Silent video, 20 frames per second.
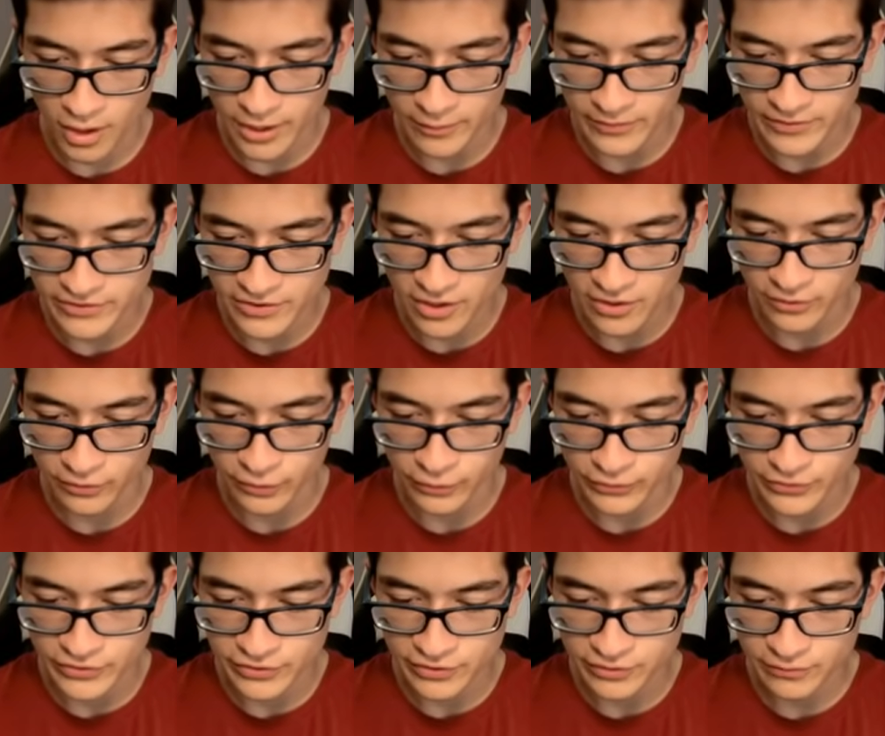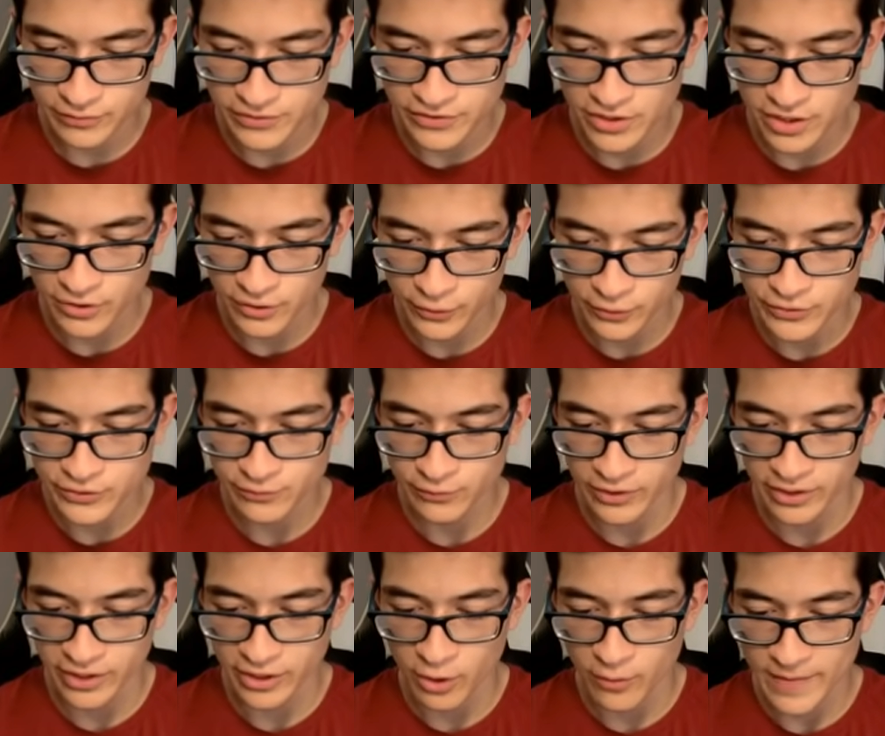All right, we saw Cruz. We saw Cruz.
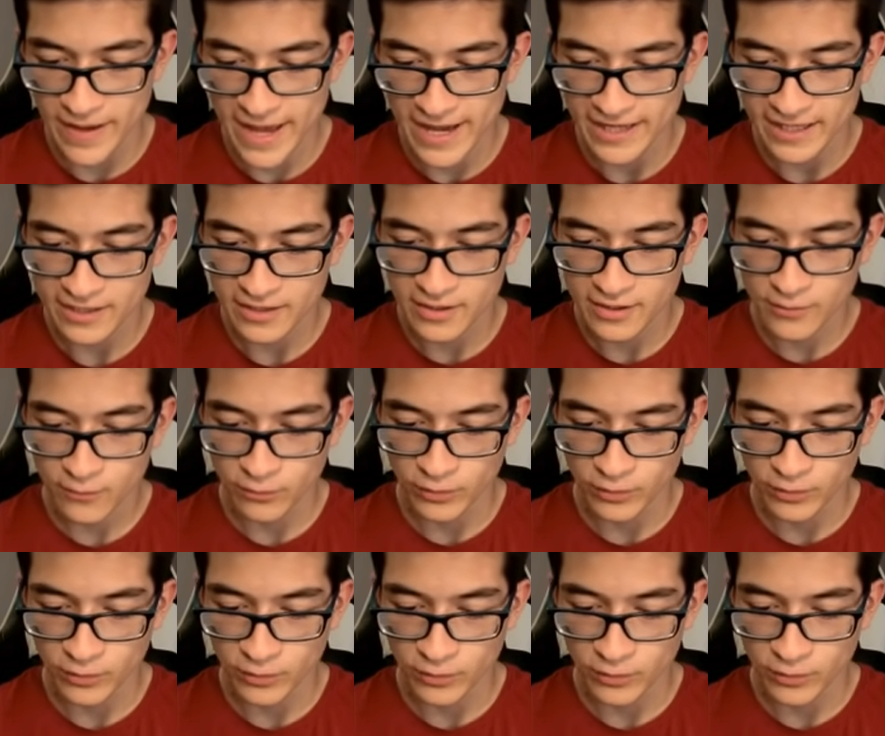We're going to go back.